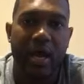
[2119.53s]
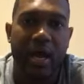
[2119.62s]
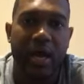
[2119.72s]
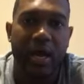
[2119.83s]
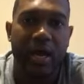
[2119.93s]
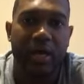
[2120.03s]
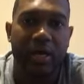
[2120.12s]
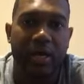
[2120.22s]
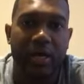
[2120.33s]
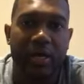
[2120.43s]
Uh,
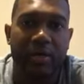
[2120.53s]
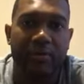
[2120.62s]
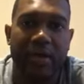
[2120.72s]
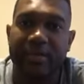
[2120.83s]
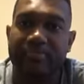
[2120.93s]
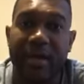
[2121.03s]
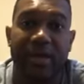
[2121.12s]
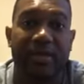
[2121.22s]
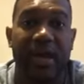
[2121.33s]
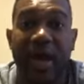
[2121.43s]
uh, hey, man,
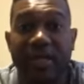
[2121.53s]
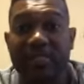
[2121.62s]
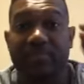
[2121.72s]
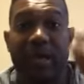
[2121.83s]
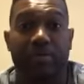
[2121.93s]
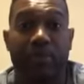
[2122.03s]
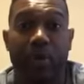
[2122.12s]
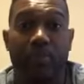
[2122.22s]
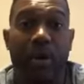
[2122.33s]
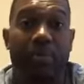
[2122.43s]
God is about to
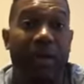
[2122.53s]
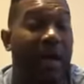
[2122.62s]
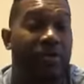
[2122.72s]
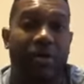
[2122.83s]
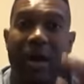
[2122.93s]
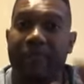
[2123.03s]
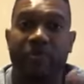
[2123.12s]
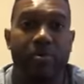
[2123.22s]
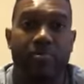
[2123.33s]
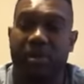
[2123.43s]
blow up Market. I, yo, I
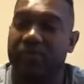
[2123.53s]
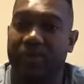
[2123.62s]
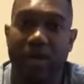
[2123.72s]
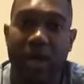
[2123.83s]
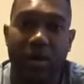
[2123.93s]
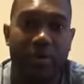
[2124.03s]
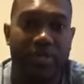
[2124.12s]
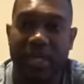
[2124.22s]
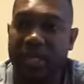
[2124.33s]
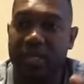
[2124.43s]
firmly believe it. We're
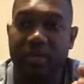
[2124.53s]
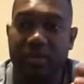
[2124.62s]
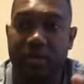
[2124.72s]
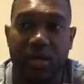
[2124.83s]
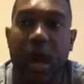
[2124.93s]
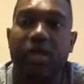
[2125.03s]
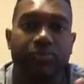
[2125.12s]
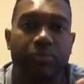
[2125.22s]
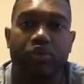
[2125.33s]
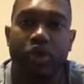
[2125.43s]
taking, the
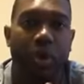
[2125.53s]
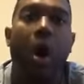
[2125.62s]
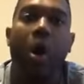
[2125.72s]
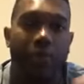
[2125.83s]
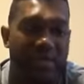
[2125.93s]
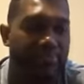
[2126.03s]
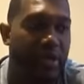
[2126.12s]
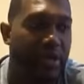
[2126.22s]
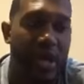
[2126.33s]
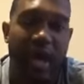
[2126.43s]
gospel should always
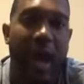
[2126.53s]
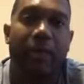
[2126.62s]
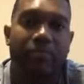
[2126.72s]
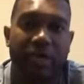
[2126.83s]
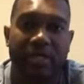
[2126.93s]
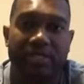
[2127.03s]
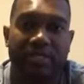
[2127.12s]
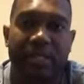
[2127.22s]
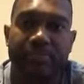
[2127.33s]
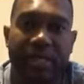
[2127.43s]
been out, uh,
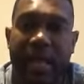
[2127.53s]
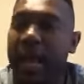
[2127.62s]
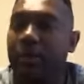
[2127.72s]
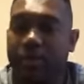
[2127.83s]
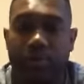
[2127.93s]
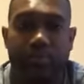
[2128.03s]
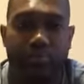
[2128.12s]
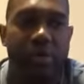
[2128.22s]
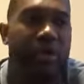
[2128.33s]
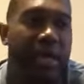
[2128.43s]
seeking out and
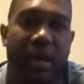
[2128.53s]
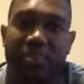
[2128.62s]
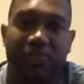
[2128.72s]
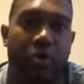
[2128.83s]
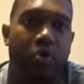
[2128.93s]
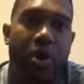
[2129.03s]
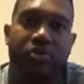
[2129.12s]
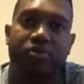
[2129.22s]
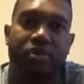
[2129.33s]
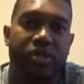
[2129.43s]
breaking out the four
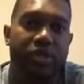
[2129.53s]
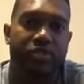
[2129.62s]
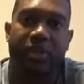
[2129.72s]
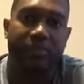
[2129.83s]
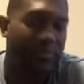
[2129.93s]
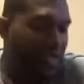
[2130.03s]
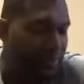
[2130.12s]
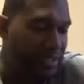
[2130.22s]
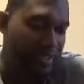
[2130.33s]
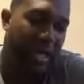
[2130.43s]
walls of the church, man. I'm,
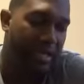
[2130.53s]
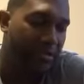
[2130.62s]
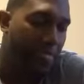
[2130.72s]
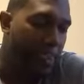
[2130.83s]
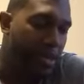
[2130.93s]
I'm excited.